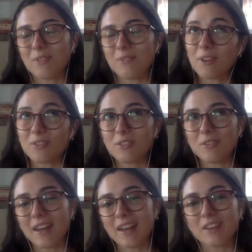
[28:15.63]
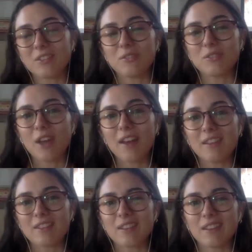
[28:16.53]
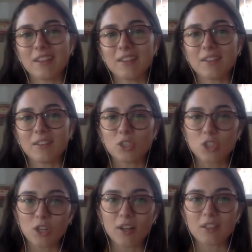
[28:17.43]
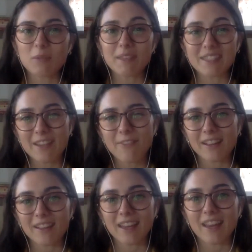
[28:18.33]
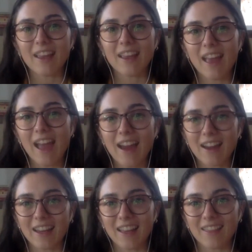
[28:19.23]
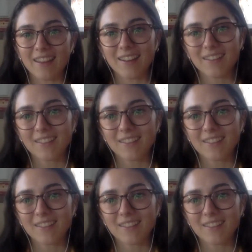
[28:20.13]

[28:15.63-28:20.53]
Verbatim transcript: for a student, I guess, who's not necessarily sure specifically how to get there?